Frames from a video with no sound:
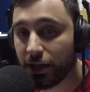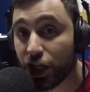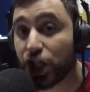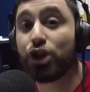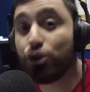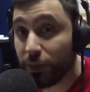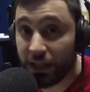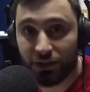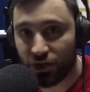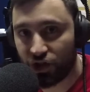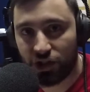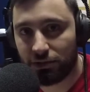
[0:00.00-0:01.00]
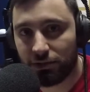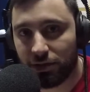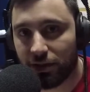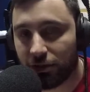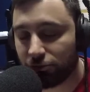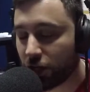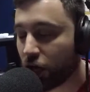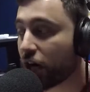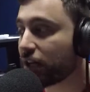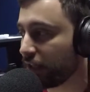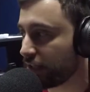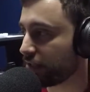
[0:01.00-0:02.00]
humans,
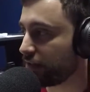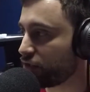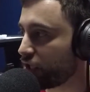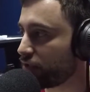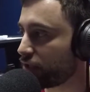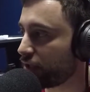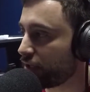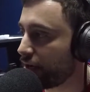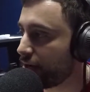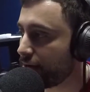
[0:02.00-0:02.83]
regardless of gender,